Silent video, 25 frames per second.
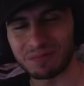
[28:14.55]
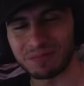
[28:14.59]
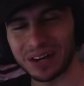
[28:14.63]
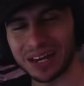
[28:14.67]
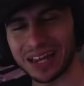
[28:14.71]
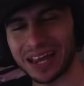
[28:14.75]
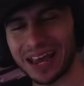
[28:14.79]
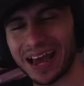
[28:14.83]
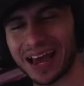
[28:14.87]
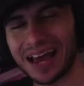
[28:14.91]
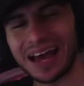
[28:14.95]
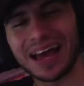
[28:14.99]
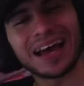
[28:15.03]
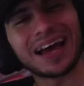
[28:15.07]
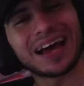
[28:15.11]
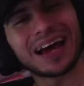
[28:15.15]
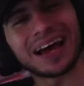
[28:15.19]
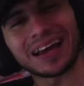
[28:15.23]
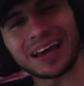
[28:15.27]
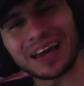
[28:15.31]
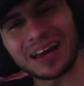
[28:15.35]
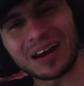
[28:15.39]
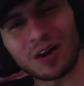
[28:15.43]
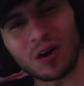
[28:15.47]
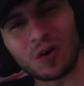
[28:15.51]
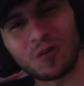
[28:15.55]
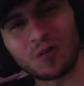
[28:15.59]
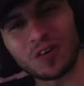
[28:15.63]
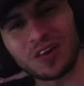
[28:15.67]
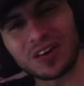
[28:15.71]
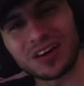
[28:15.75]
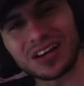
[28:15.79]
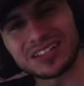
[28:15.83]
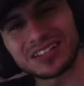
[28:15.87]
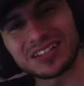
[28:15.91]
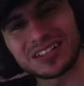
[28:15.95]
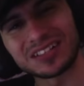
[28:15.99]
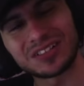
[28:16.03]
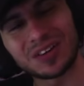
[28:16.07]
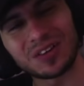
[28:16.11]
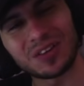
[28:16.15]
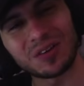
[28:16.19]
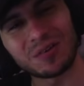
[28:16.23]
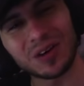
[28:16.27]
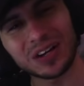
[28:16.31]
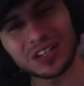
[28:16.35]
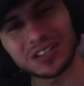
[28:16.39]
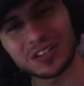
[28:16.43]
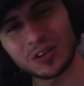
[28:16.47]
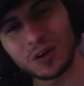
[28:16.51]
But yeah, again, hopefully you guys enjoyed the
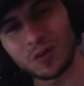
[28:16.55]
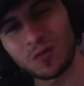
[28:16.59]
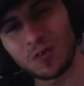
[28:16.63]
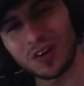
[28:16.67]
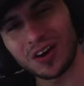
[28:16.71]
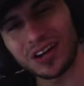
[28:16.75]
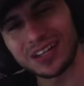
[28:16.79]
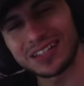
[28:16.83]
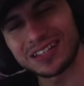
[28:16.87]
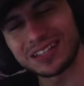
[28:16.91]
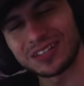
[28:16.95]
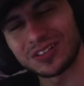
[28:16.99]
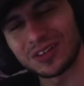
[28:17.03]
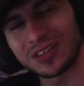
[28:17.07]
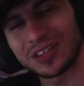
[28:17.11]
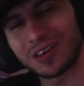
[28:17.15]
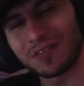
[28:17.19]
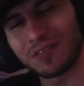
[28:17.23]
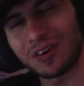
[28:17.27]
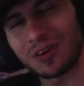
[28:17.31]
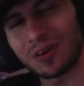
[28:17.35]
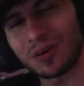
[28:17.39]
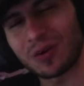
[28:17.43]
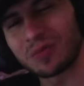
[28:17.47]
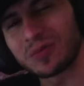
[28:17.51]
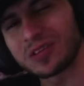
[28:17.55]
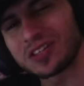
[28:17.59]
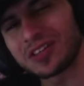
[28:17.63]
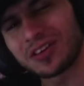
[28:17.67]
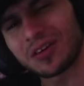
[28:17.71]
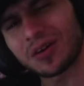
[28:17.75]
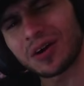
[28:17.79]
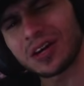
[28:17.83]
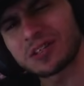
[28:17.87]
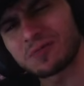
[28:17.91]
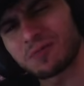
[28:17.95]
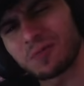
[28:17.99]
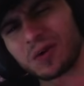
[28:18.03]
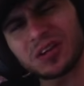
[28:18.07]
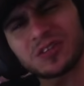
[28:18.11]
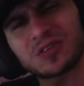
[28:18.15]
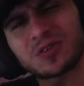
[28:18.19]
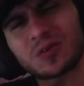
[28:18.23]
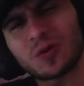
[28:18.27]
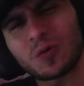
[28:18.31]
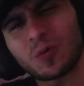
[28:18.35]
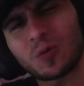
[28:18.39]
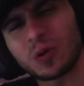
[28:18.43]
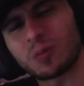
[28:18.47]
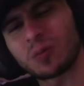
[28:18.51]
reaction, hopefully you guys enjoyed the video, and I'll be seeing you guys pretty
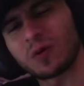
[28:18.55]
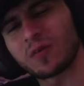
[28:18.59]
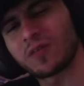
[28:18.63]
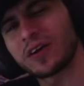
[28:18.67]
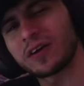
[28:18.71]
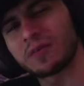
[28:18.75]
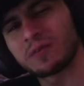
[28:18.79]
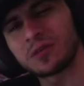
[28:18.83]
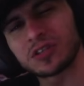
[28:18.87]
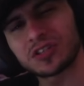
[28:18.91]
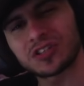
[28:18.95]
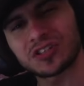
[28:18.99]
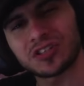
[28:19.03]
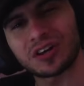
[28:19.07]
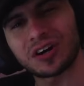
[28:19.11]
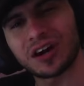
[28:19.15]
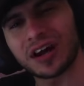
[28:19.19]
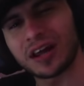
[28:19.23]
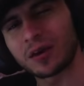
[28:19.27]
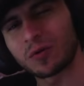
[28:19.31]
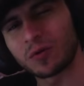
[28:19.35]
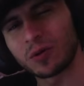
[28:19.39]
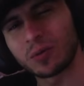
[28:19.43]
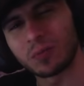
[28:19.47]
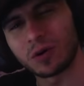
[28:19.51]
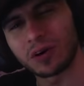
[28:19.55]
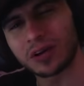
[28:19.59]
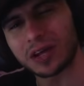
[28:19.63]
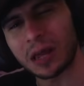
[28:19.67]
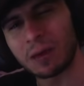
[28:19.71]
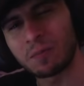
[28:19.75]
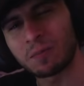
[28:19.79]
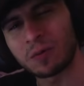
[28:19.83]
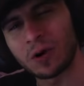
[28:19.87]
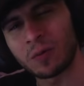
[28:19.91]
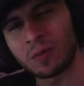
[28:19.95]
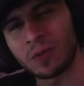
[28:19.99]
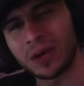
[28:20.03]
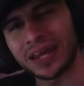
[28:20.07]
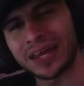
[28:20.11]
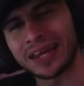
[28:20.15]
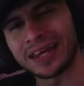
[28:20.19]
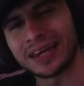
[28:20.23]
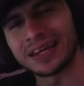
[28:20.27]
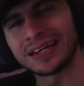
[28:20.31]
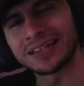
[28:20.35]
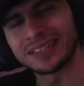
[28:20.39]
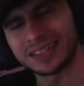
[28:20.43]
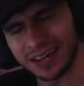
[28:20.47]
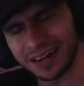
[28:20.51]
soon with more Babymonster and with more K-pop
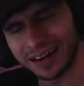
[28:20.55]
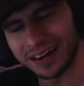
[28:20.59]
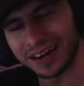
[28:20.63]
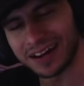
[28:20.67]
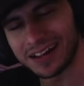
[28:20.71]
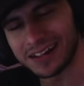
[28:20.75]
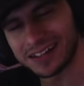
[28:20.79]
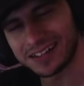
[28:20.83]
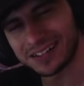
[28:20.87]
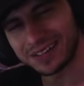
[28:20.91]
in general.